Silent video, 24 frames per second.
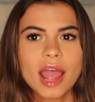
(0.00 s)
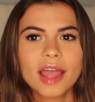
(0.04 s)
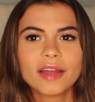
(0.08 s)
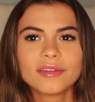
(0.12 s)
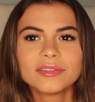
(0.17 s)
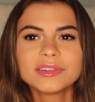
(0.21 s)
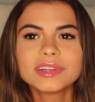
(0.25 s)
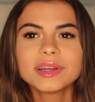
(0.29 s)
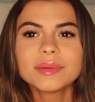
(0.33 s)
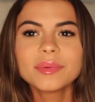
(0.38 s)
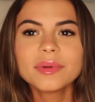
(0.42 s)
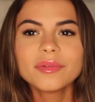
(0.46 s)

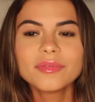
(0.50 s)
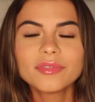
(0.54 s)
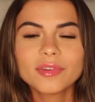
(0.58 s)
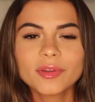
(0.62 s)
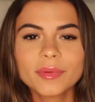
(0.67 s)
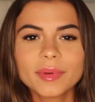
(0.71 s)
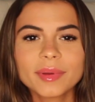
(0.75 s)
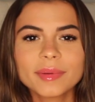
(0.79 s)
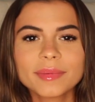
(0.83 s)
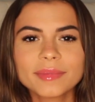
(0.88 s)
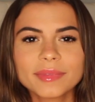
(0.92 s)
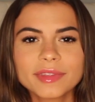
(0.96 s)
Every time I'm
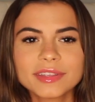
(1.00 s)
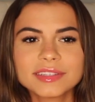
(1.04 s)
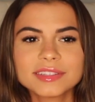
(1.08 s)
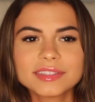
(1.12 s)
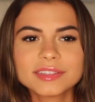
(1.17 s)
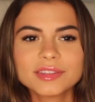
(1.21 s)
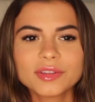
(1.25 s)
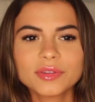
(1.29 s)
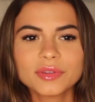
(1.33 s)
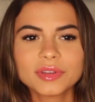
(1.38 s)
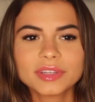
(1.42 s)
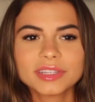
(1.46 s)
filming, this
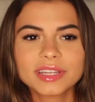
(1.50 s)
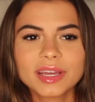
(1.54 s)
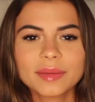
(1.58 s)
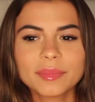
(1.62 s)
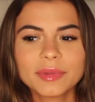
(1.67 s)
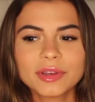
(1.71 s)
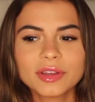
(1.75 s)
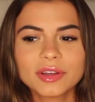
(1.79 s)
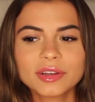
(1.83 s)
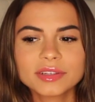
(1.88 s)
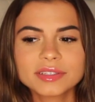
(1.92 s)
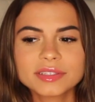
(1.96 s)
is the only time
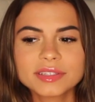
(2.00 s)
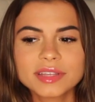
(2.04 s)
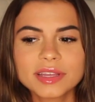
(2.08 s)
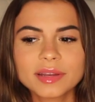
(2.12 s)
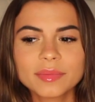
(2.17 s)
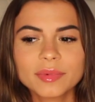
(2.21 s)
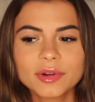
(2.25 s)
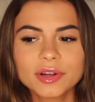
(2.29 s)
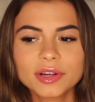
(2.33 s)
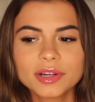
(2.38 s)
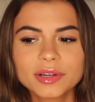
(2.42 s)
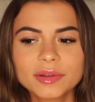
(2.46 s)
my dog said
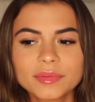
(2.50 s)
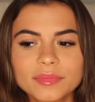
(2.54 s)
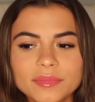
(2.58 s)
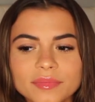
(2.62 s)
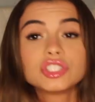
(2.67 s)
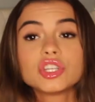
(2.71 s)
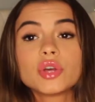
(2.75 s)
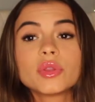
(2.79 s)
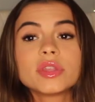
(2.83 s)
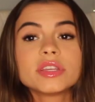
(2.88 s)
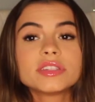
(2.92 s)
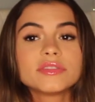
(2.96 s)
bark.
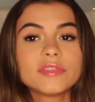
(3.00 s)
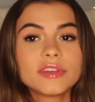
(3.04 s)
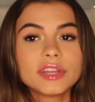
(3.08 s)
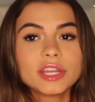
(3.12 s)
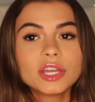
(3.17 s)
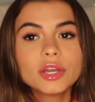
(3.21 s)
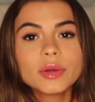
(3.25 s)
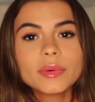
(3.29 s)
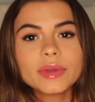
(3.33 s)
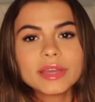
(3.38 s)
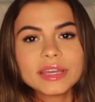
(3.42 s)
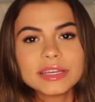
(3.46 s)
So this
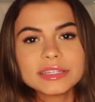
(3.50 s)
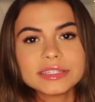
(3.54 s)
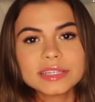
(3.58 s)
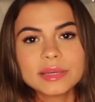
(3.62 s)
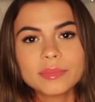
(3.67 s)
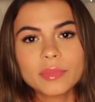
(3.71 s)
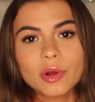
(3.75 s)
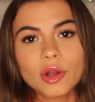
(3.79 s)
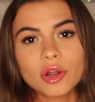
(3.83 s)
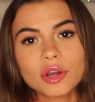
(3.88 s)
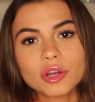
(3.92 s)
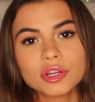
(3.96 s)
video is
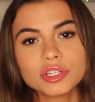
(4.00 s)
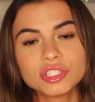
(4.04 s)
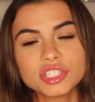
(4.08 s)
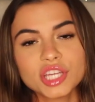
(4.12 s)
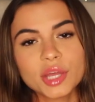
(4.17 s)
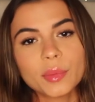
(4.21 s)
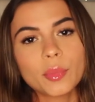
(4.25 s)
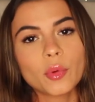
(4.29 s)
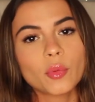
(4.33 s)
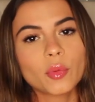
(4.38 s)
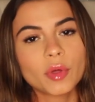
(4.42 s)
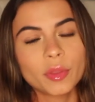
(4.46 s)
in
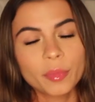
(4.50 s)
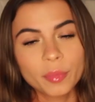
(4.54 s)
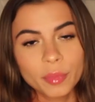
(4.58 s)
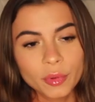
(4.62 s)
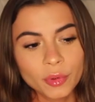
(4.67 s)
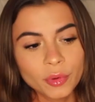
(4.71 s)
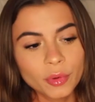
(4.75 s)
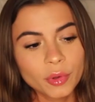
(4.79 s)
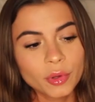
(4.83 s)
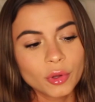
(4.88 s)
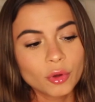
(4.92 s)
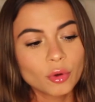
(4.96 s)
partnership with
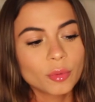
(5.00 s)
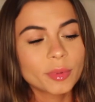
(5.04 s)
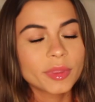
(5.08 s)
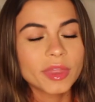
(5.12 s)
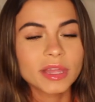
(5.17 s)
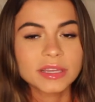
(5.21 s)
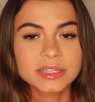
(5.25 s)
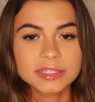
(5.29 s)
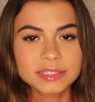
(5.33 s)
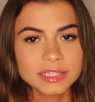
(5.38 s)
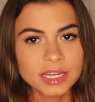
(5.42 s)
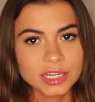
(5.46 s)
Boohoo, but
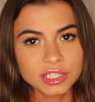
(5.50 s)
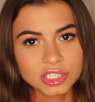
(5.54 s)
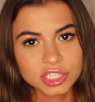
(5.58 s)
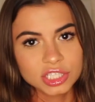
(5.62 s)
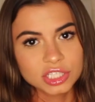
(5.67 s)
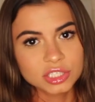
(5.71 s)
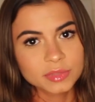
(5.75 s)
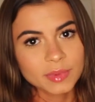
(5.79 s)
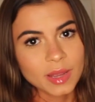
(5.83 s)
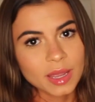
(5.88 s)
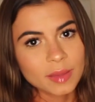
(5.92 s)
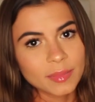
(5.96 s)
that does not
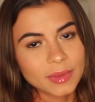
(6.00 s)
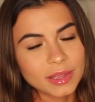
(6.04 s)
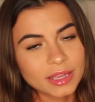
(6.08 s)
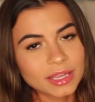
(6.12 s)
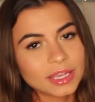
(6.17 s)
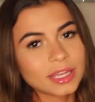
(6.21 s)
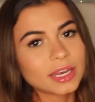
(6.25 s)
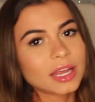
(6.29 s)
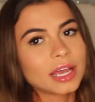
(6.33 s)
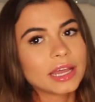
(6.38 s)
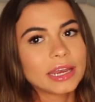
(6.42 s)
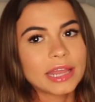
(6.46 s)
change my
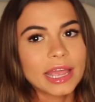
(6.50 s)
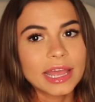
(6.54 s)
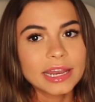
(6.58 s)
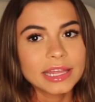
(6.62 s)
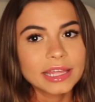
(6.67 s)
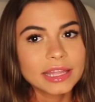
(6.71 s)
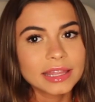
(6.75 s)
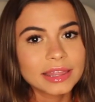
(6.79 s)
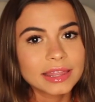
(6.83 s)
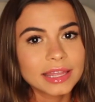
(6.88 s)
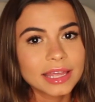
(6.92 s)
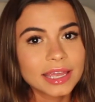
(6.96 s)
opinion on
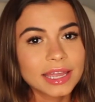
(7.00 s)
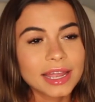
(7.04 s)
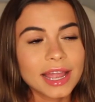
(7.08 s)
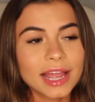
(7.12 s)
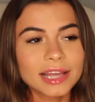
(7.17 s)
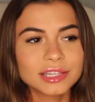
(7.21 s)
anything.